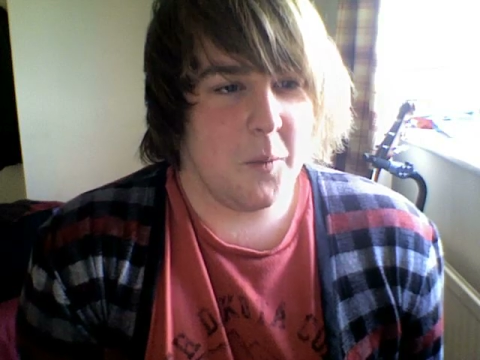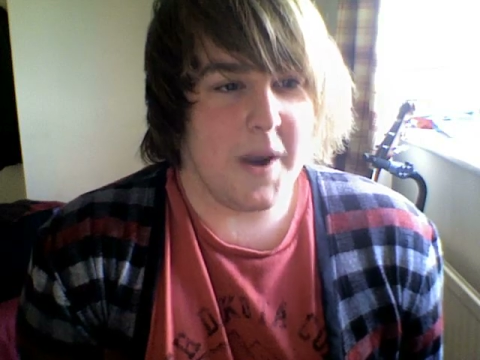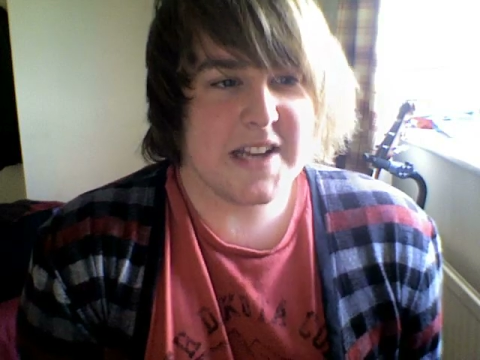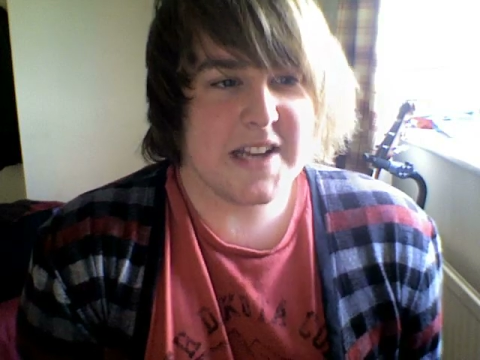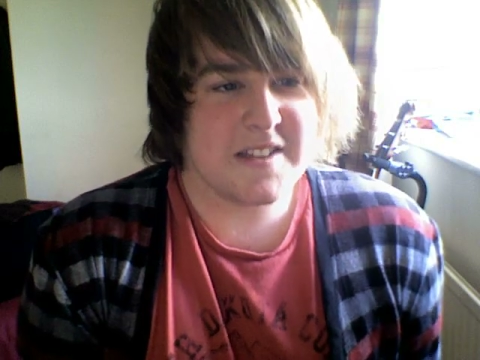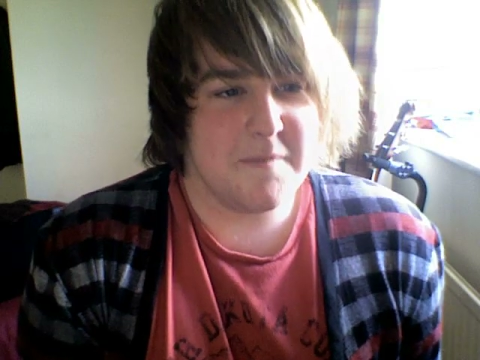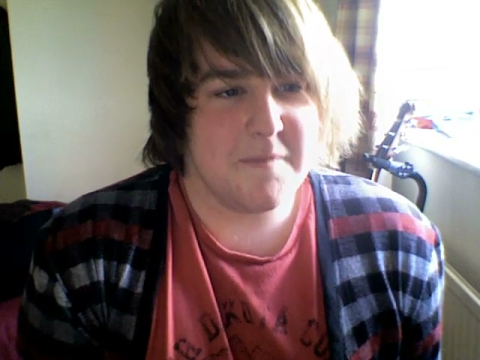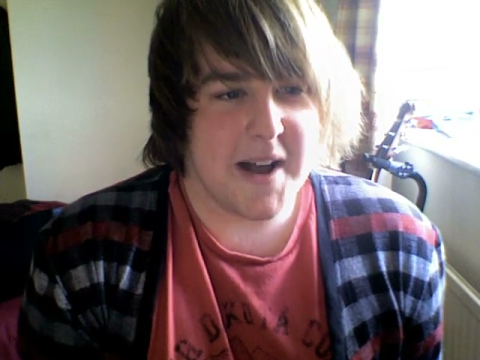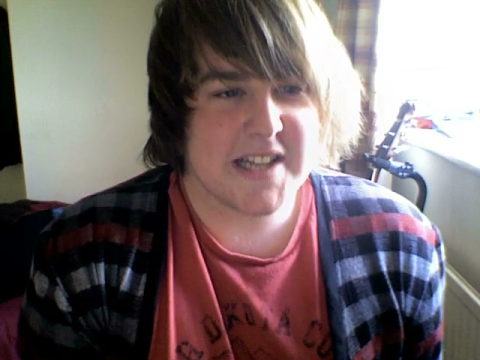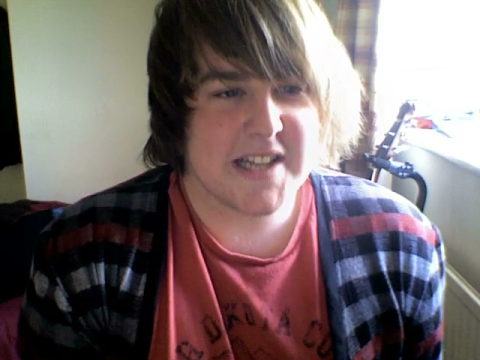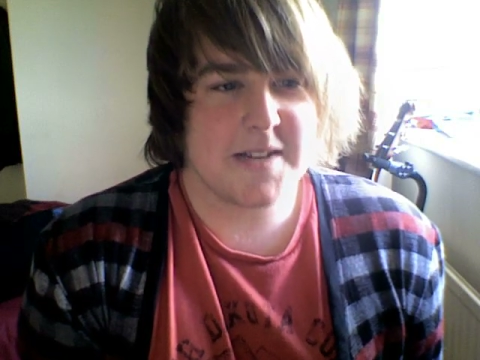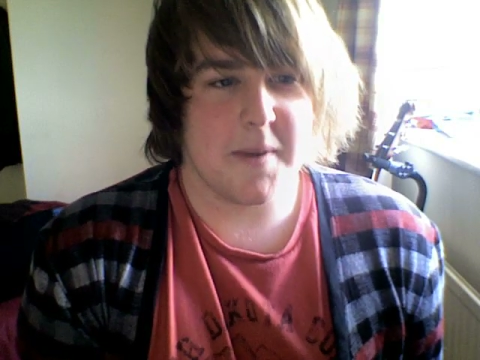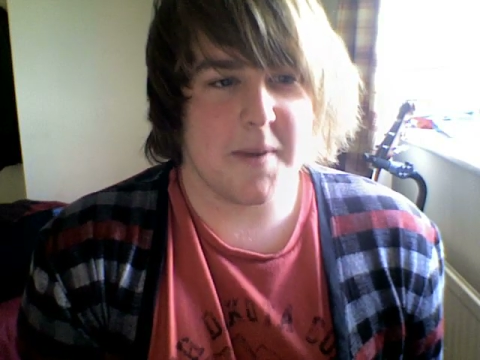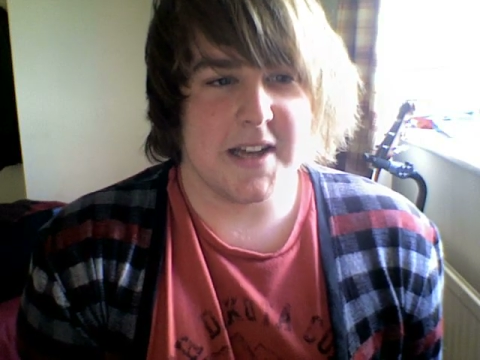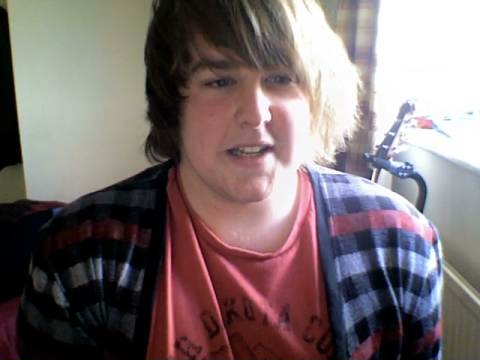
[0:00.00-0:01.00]
Ways of
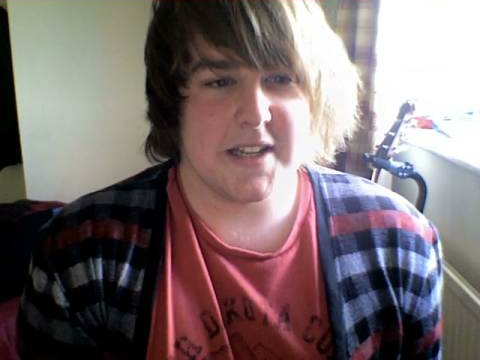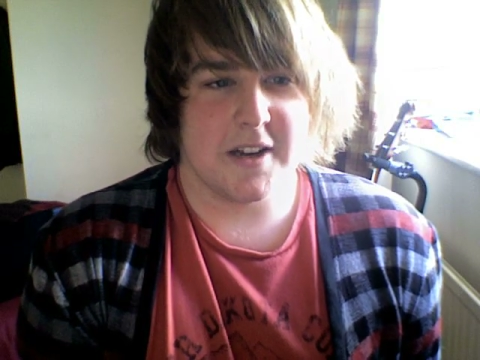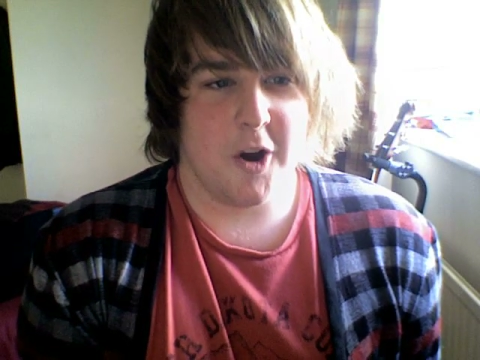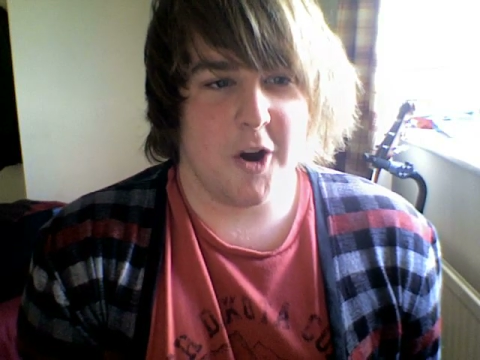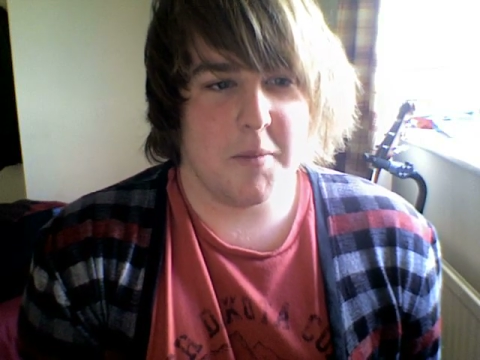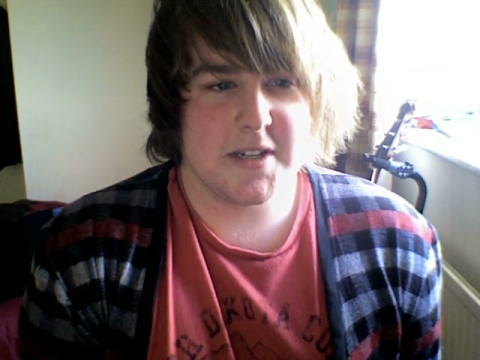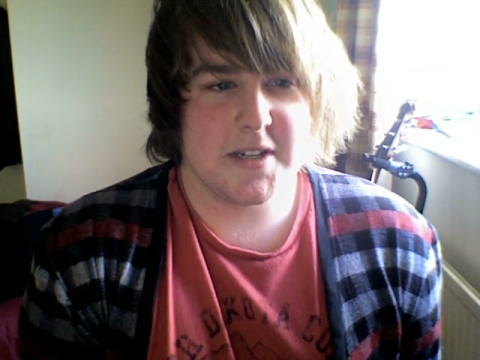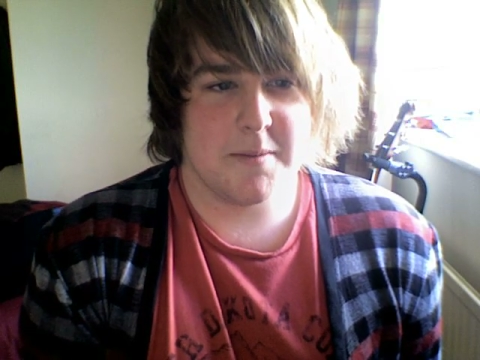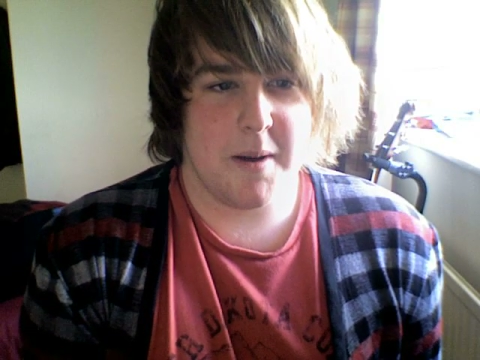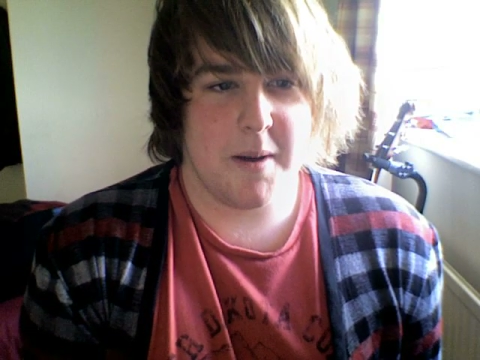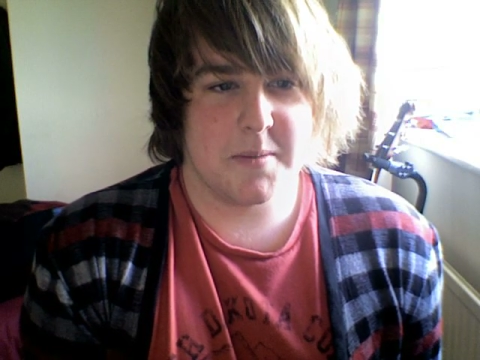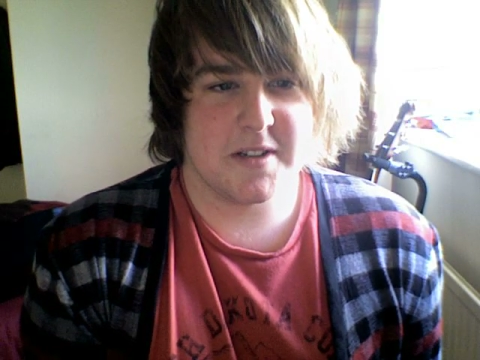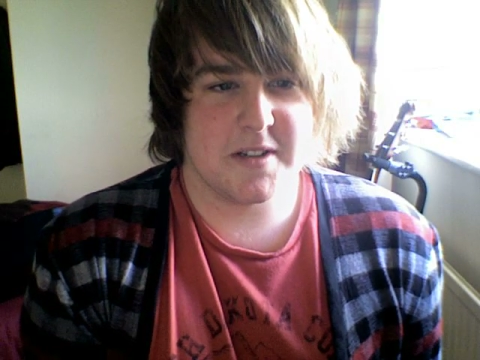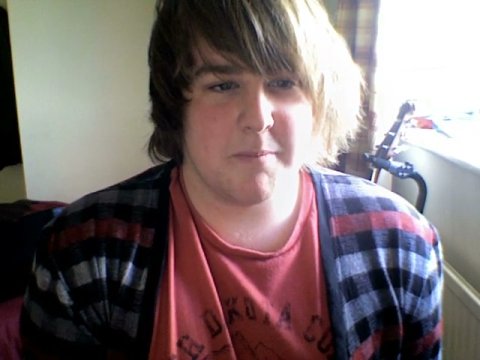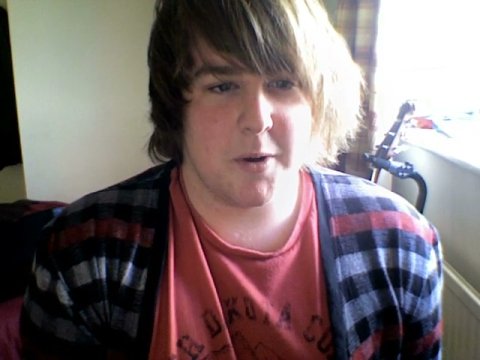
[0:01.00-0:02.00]
masturbating common to
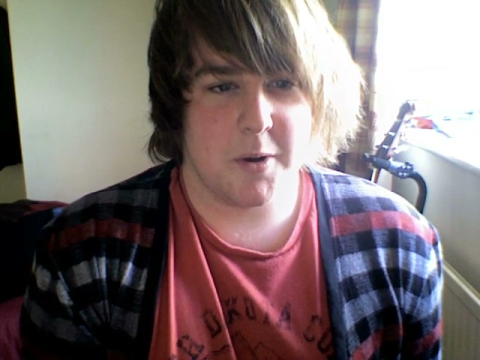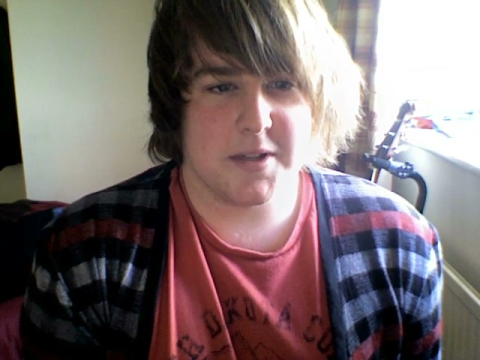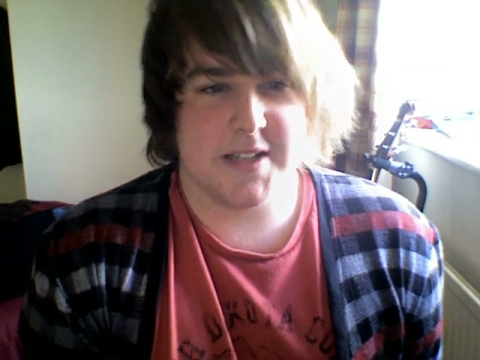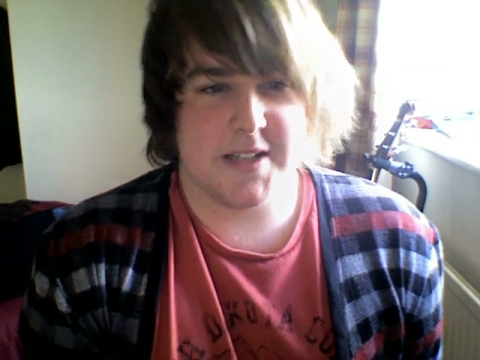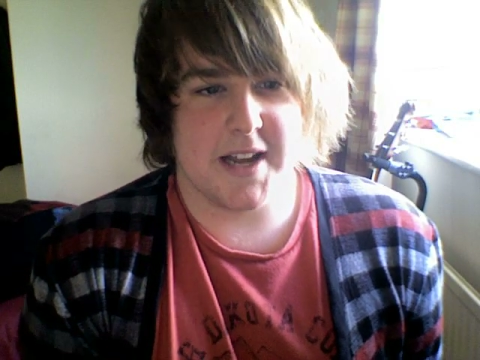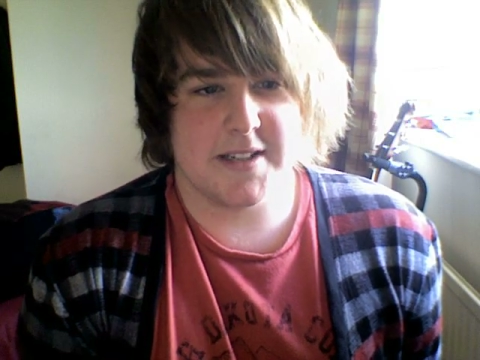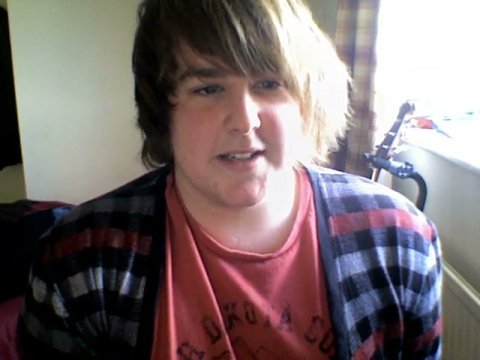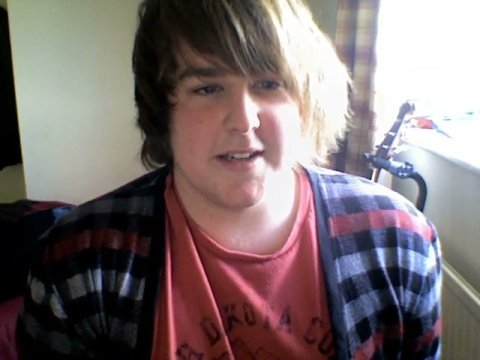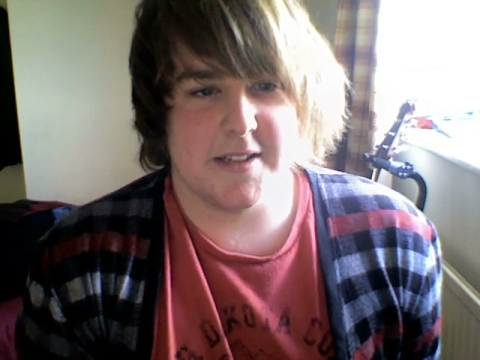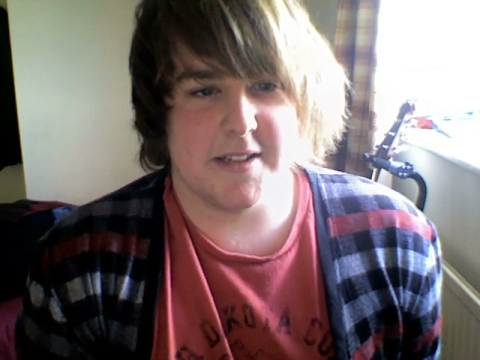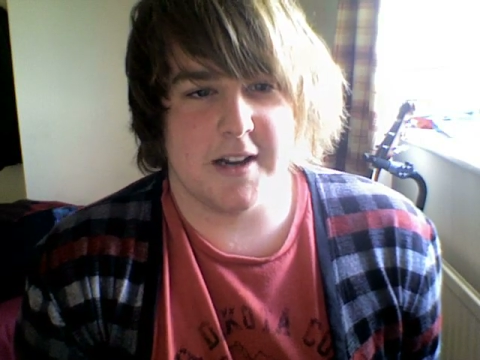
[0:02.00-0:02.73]
members of both sexes